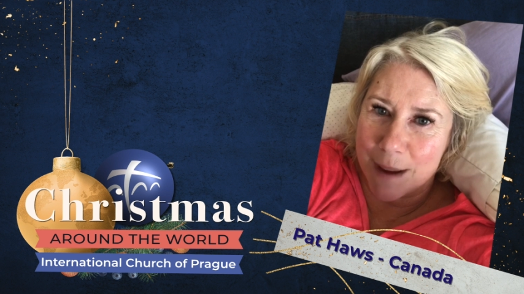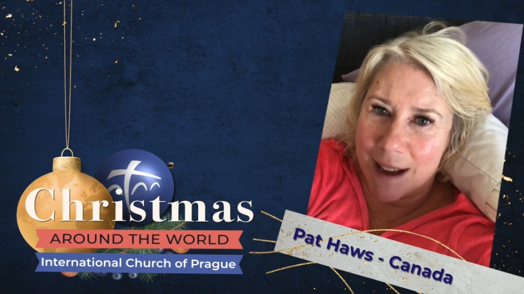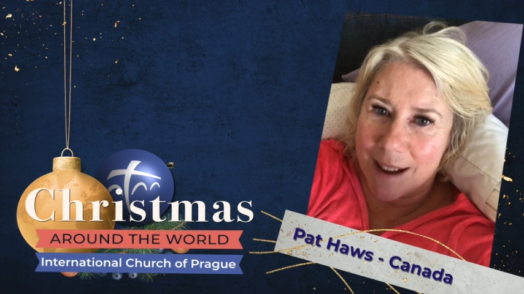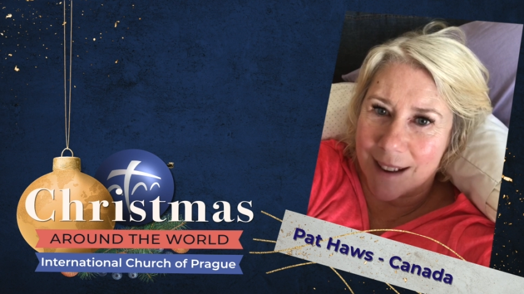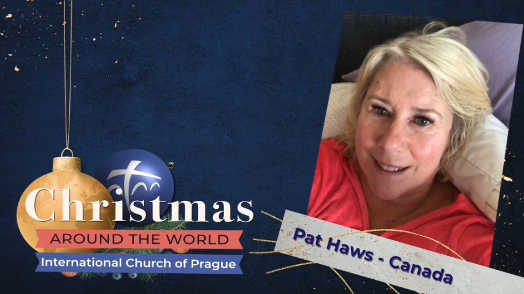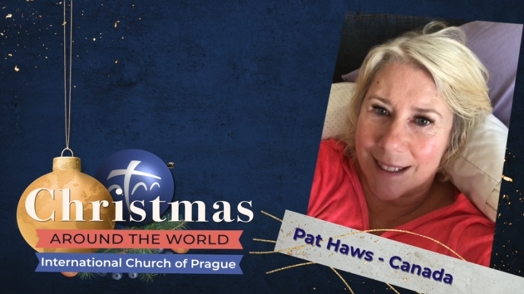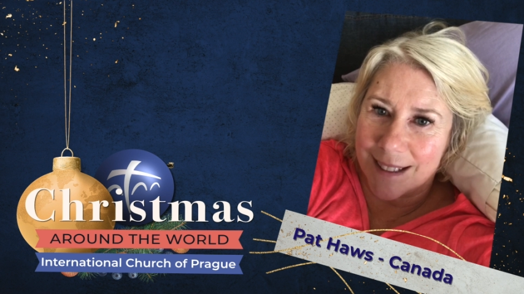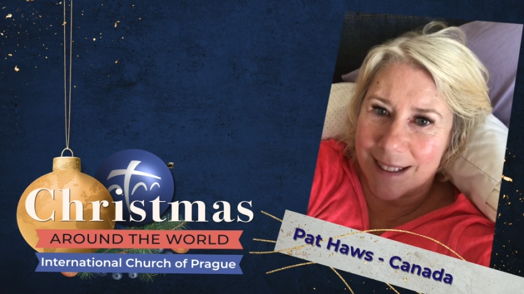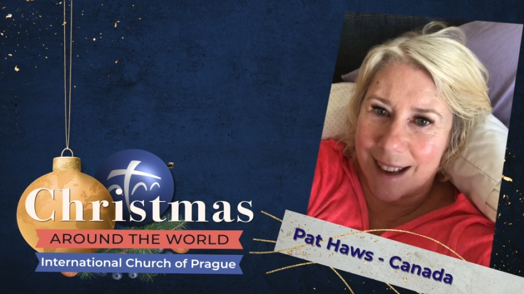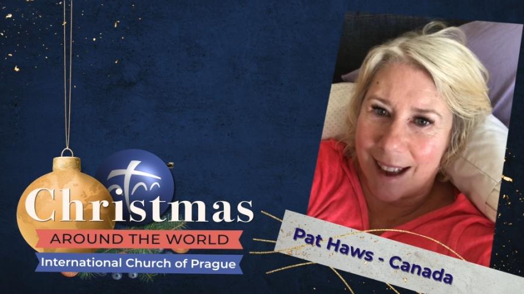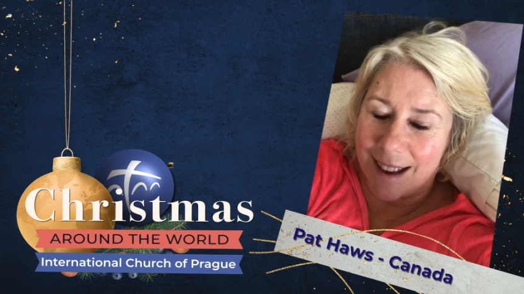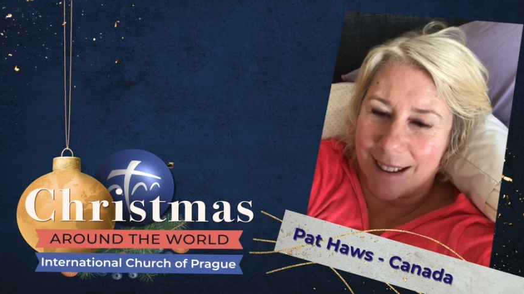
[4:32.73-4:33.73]
back in
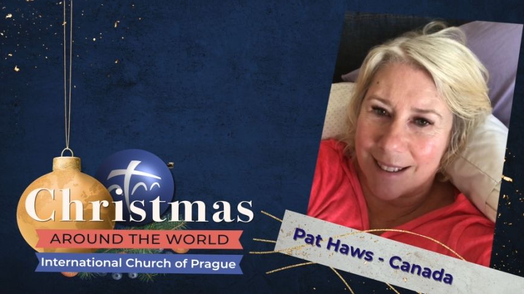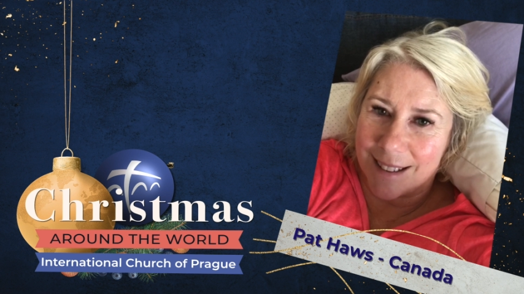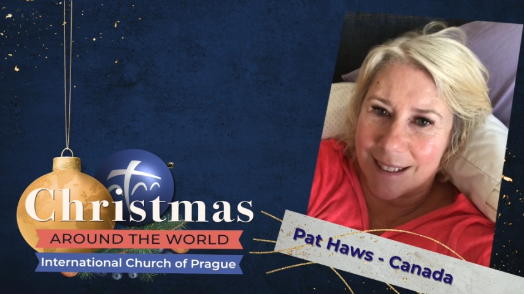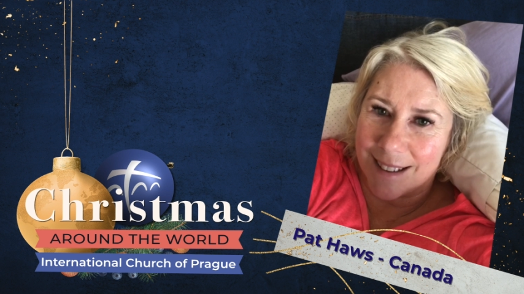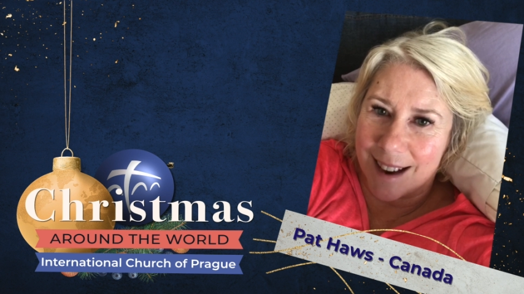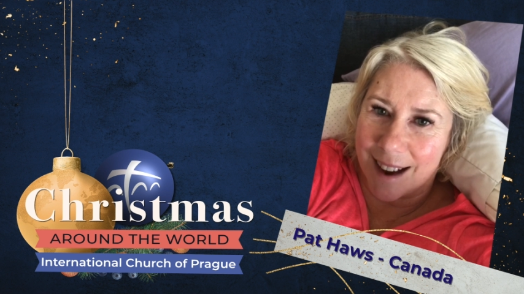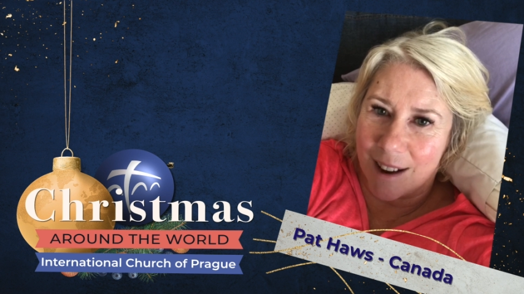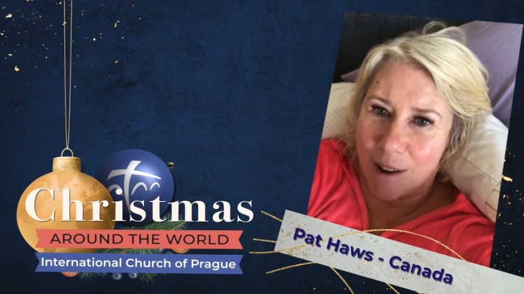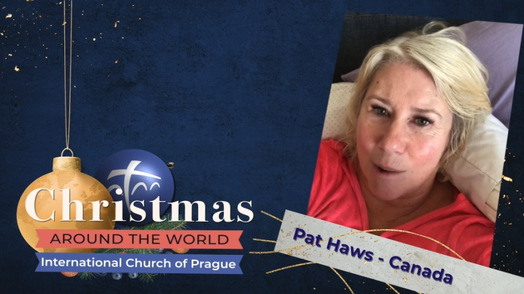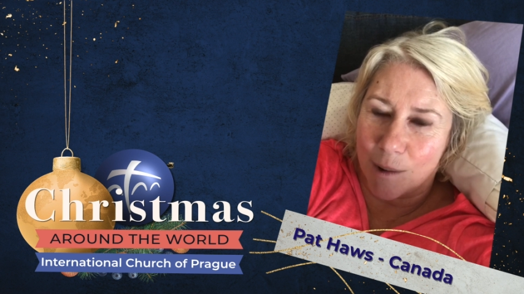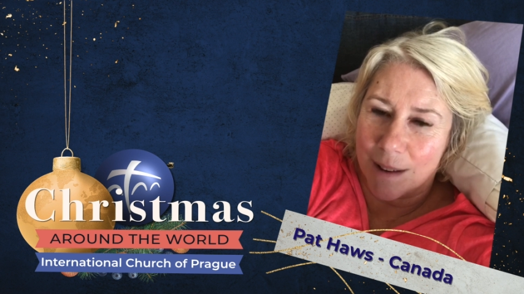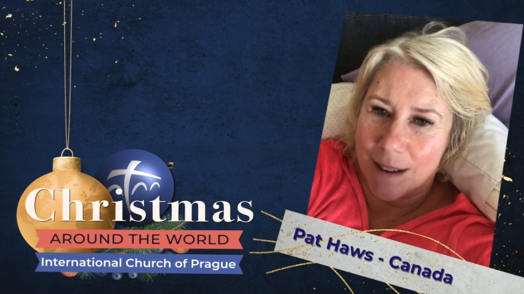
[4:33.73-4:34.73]
Canada
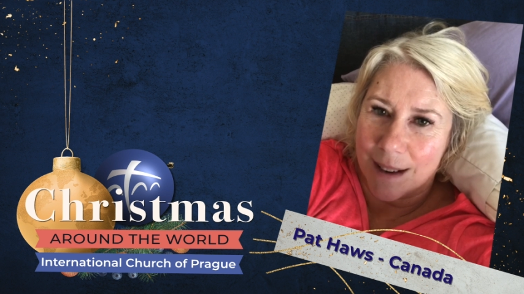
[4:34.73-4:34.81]
now.